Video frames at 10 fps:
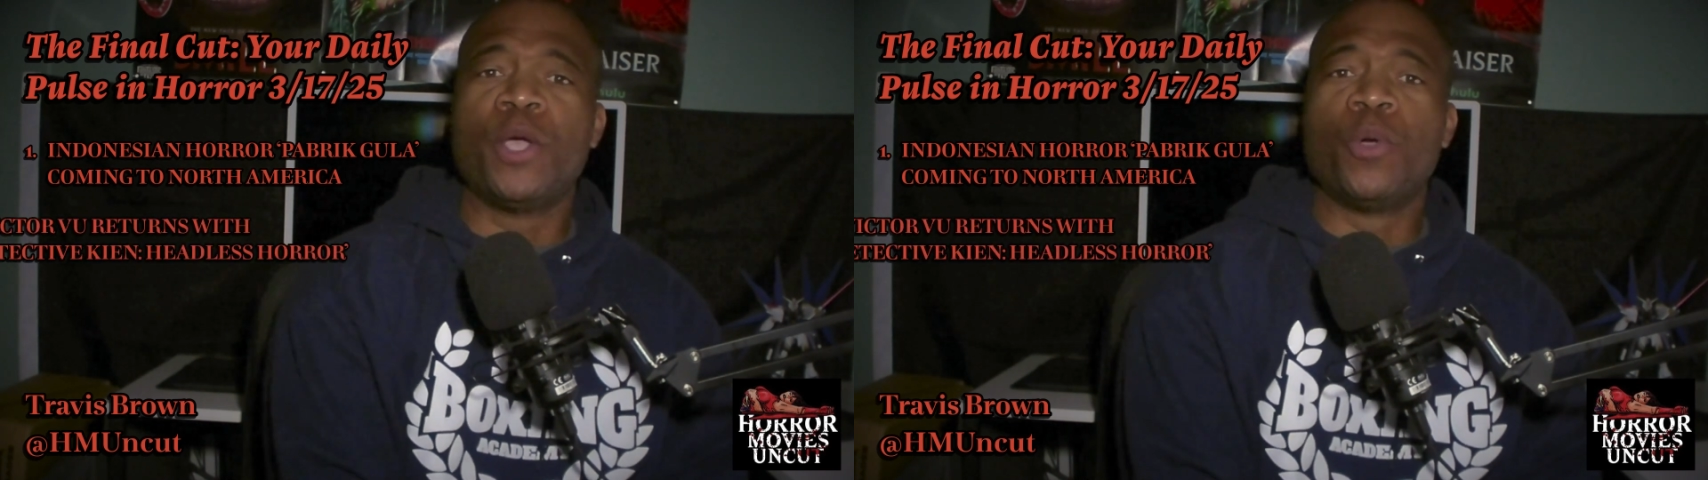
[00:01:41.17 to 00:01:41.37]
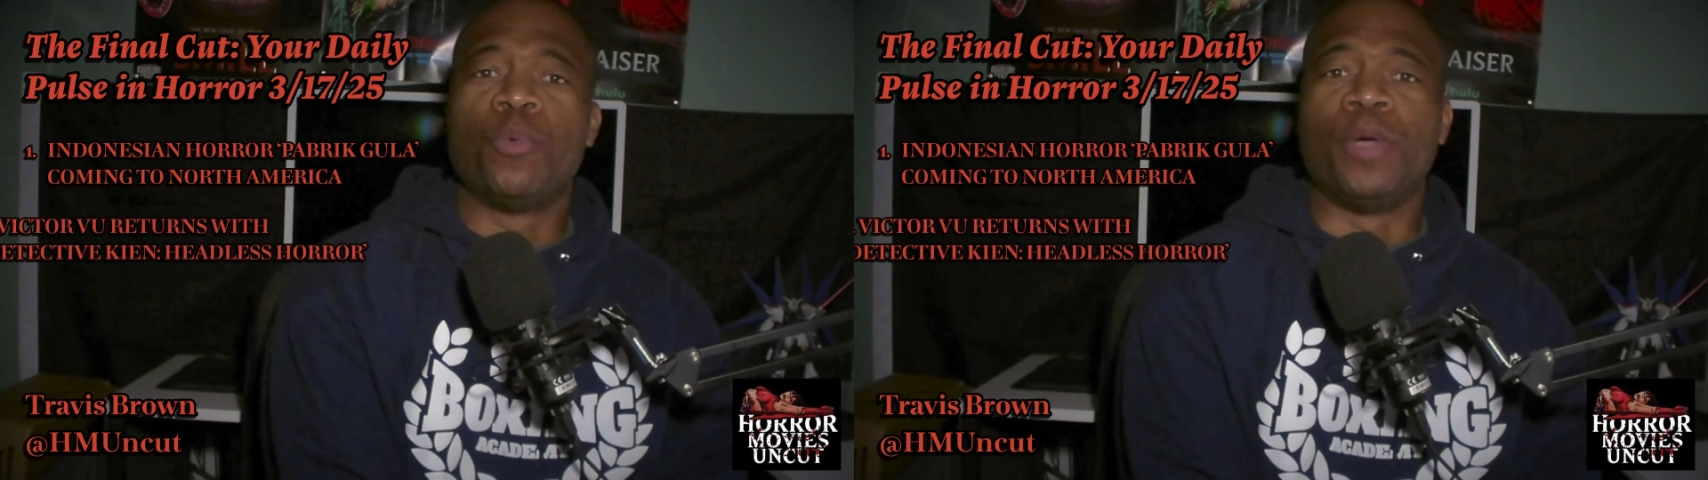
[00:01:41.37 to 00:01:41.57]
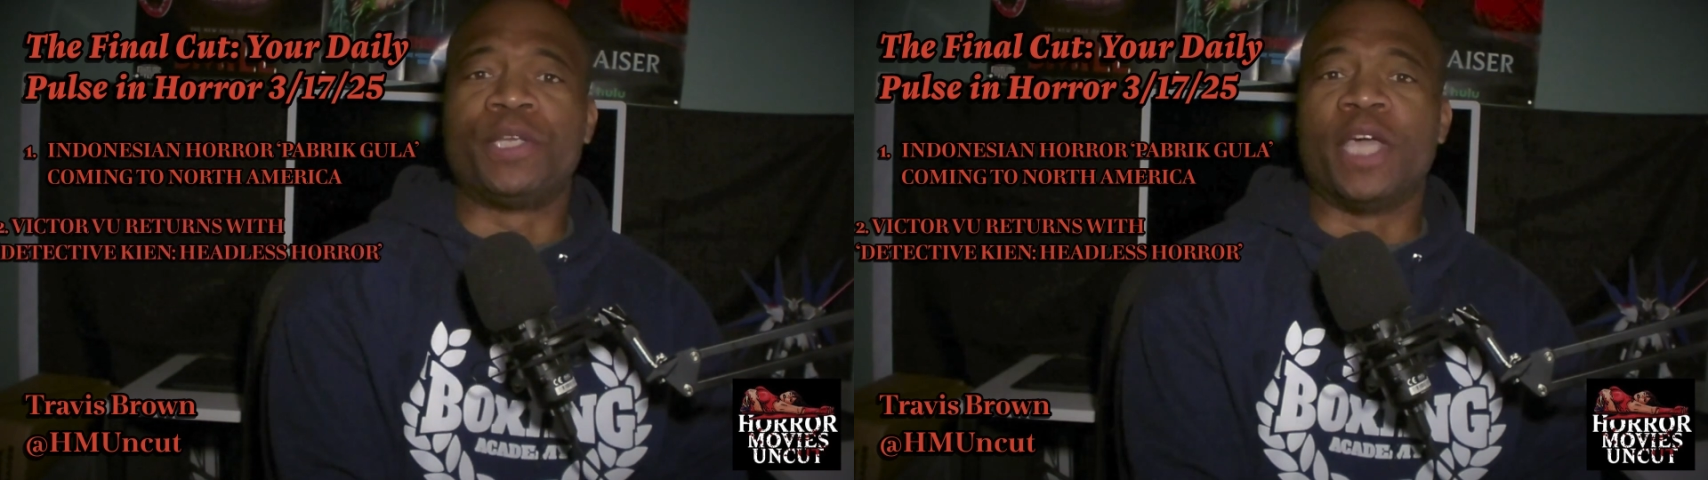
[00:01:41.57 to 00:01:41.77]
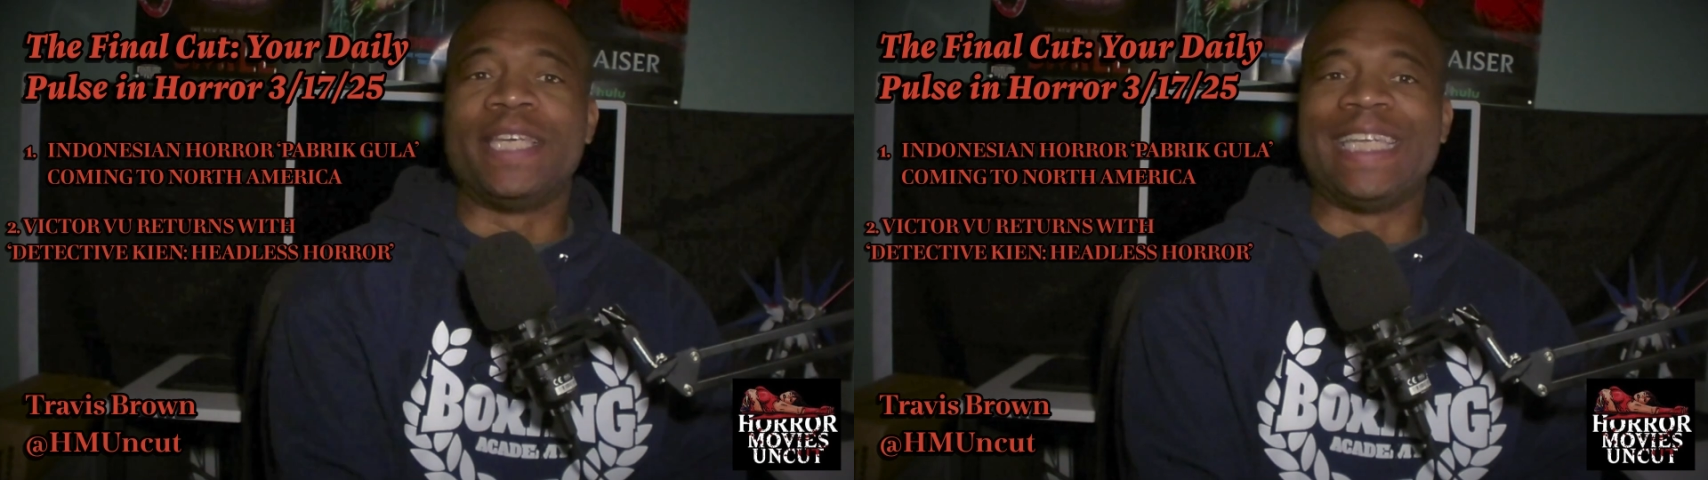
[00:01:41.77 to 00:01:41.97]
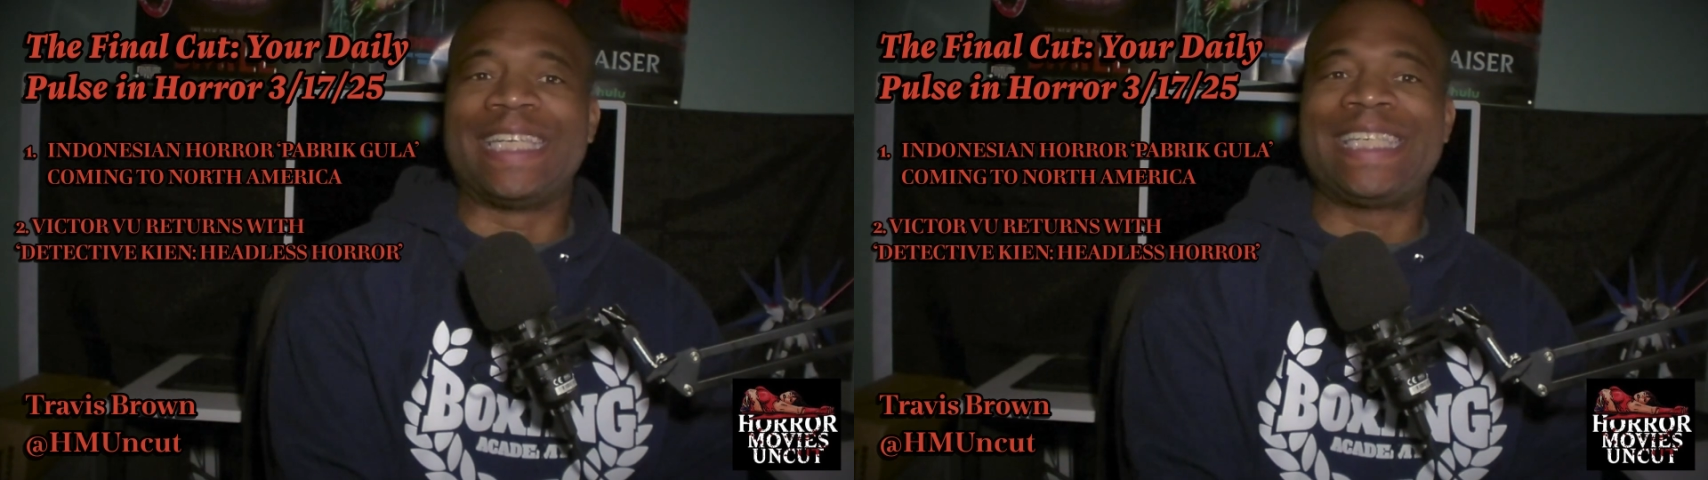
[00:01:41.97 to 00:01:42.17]
with
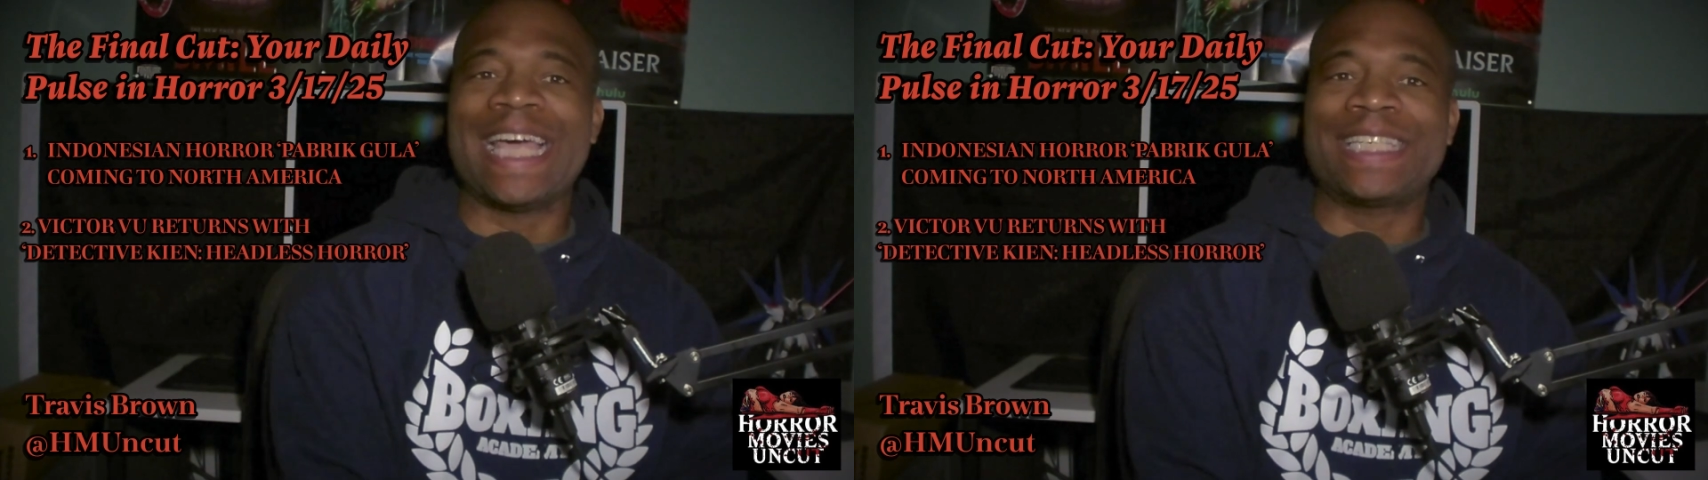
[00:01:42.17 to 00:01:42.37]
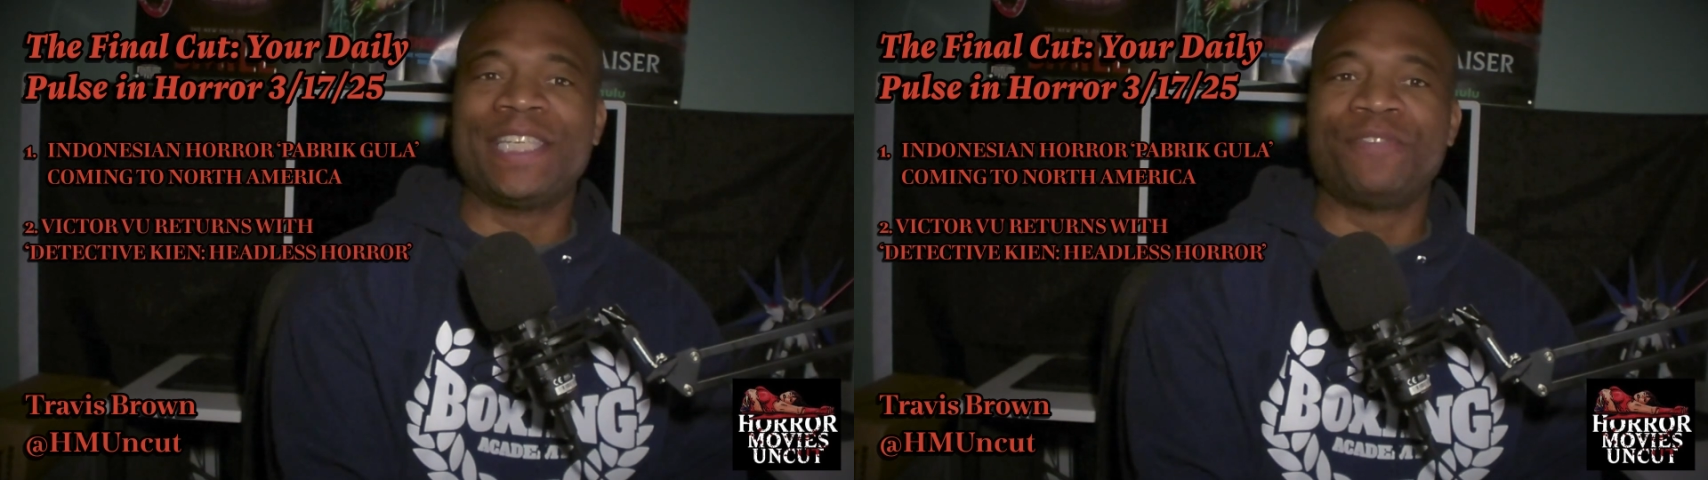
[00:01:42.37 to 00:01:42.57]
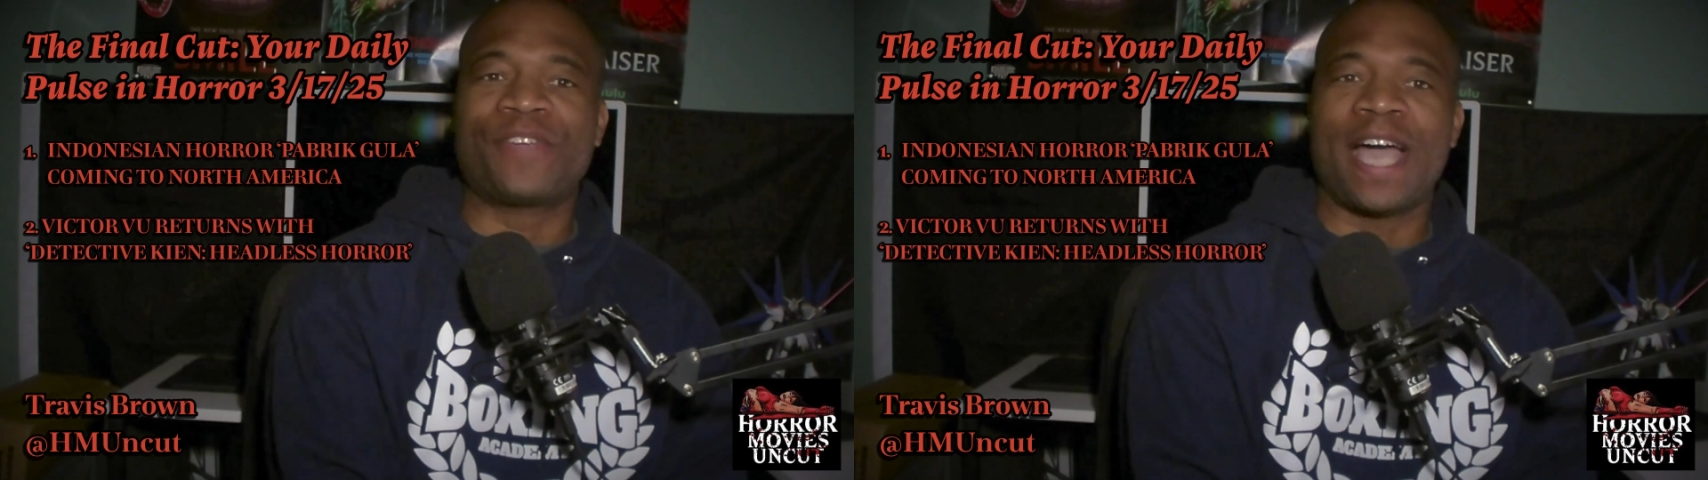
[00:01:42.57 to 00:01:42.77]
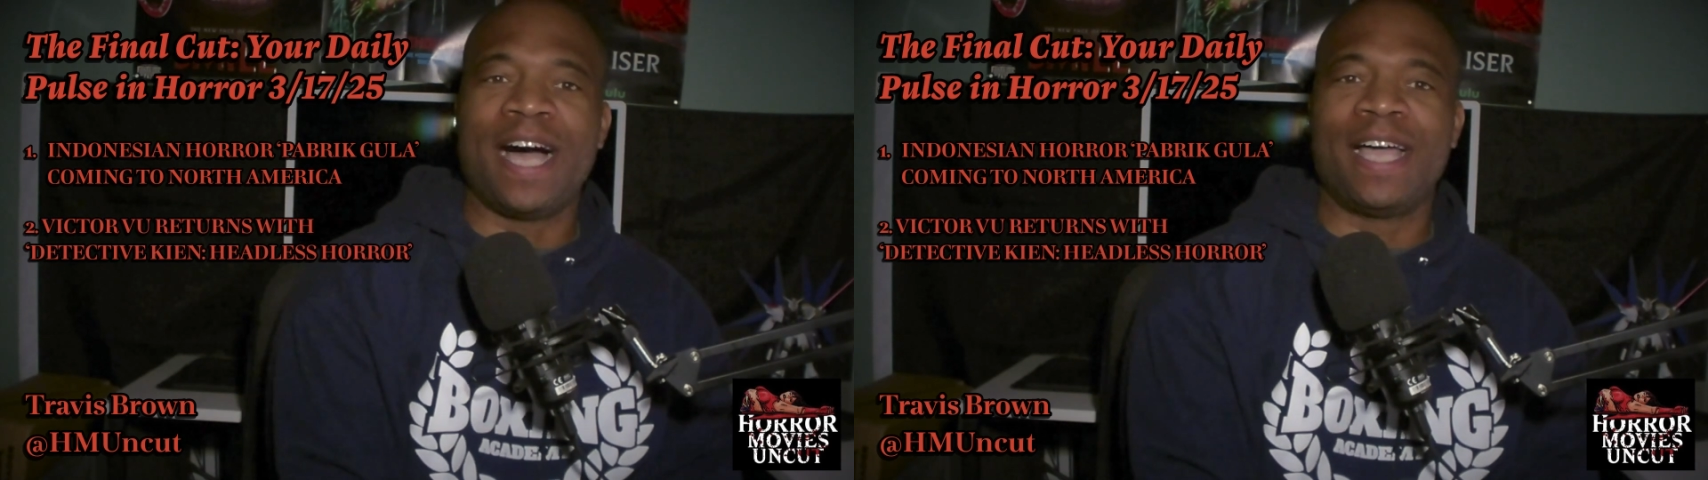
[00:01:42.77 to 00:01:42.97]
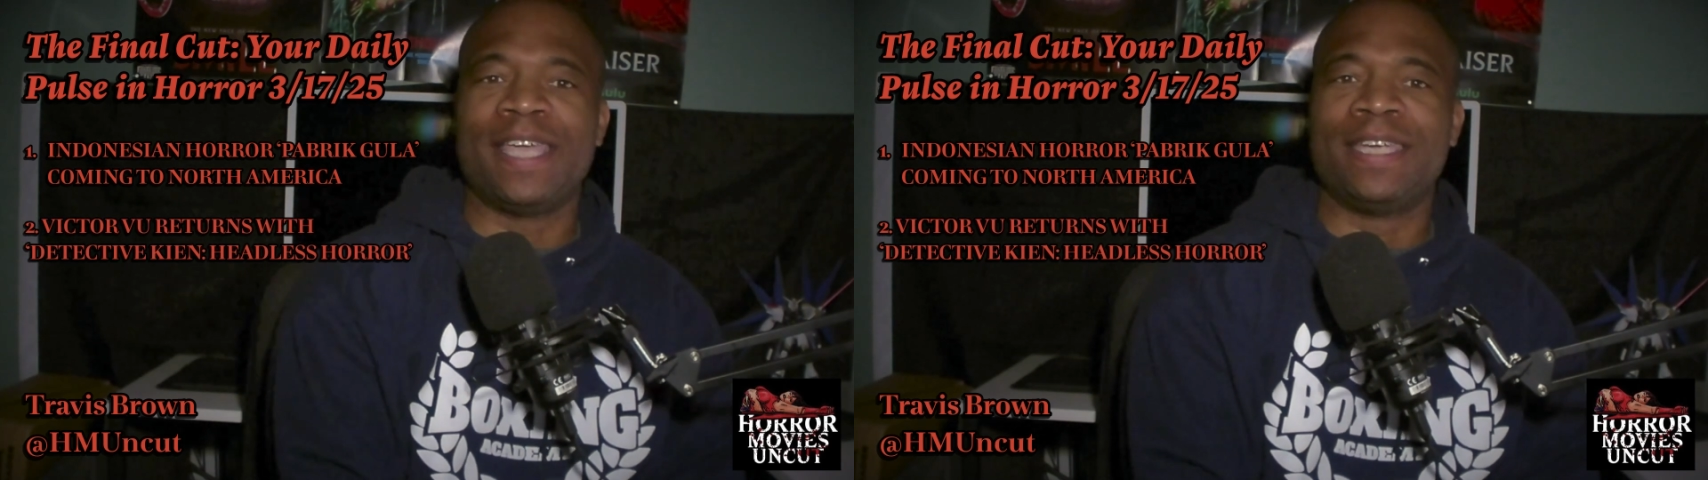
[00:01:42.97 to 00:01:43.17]
Detective
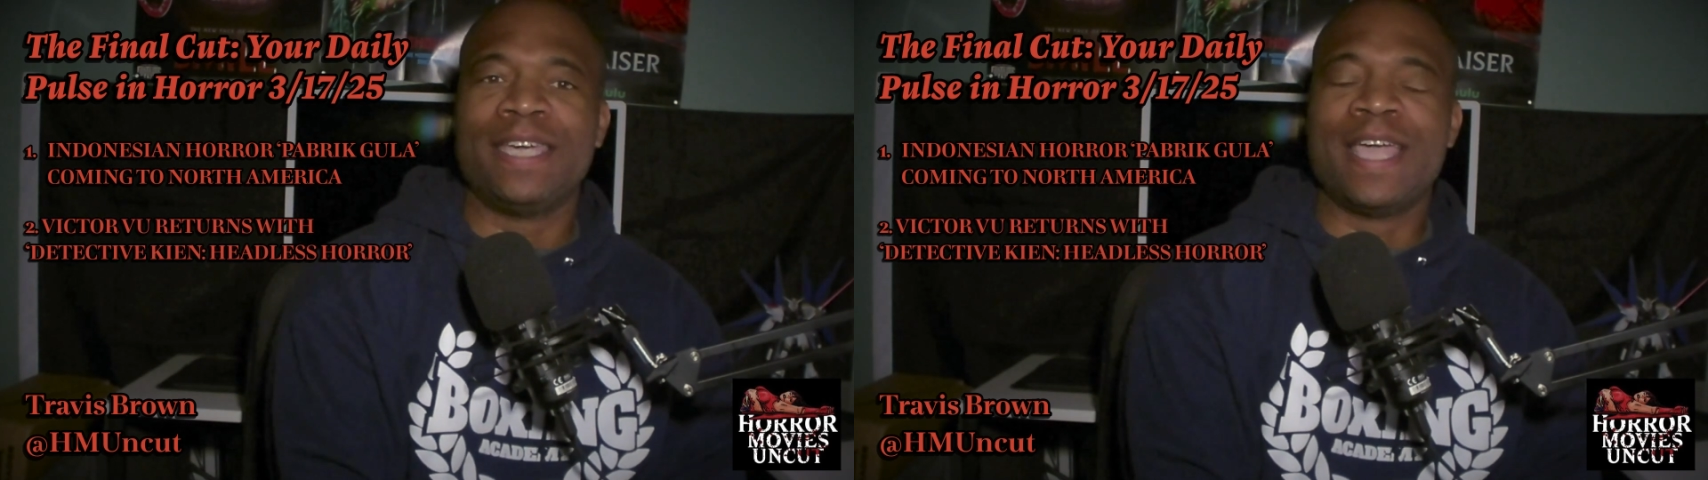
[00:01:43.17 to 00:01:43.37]
Kien,